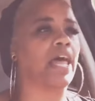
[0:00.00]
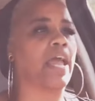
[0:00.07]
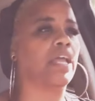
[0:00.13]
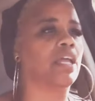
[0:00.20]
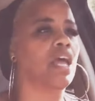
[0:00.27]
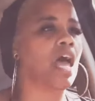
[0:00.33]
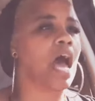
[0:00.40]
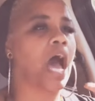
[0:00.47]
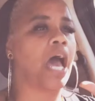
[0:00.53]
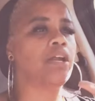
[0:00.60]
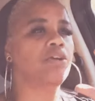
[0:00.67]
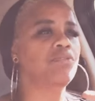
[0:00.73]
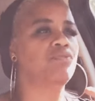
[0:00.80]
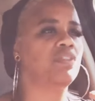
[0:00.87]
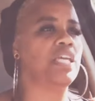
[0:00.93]
like, I
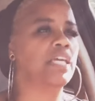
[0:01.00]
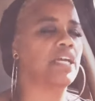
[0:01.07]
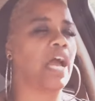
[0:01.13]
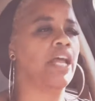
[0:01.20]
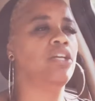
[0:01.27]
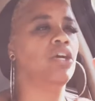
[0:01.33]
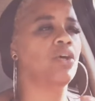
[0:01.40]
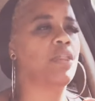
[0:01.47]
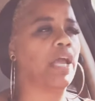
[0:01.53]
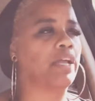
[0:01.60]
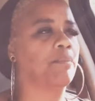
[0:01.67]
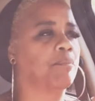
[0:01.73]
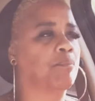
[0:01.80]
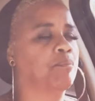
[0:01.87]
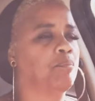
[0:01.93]
know that
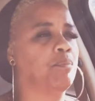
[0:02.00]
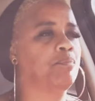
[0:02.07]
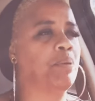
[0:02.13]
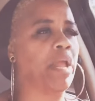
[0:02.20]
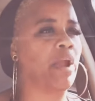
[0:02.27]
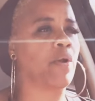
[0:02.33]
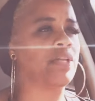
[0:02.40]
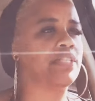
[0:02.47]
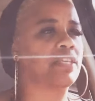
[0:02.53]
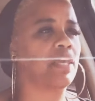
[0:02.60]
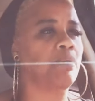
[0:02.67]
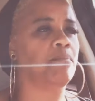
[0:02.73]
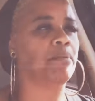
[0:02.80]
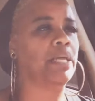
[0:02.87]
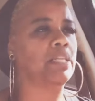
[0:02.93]
parents
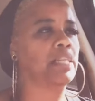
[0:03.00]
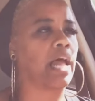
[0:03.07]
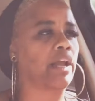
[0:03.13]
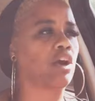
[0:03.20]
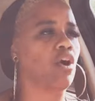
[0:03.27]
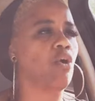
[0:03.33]
can be like